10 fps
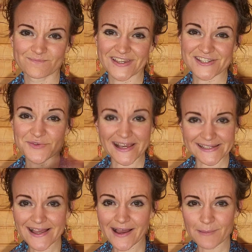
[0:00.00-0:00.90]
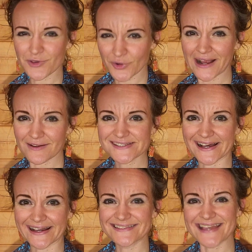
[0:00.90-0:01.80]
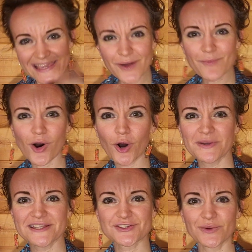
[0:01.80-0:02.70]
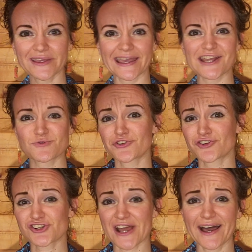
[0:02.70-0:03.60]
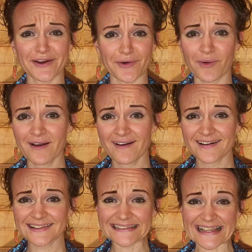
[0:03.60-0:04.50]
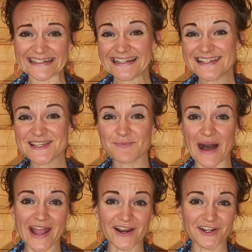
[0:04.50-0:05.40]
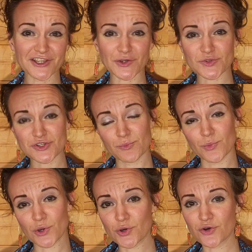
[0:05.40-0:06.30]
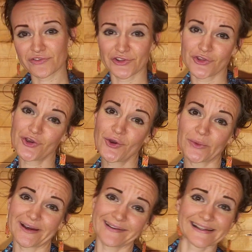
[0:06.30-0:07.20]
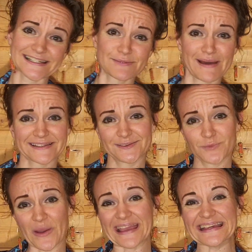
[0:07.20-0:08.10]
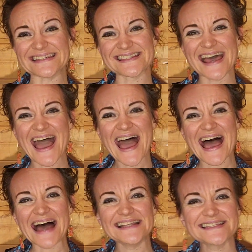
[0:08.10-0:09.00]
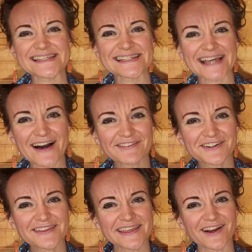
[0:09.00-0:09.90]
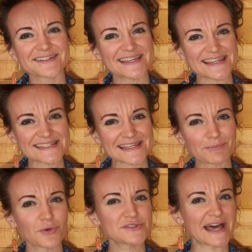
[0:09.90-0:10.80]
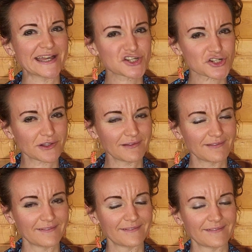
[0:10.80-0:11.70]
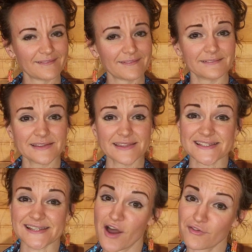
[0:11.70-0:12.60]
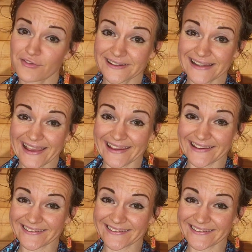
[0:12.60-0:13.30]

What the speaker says: So next time you're outside, take a moment to engage with your shadow. Let it inspire you to move in new and unexpected ways and discover the artistic potential in this everyday,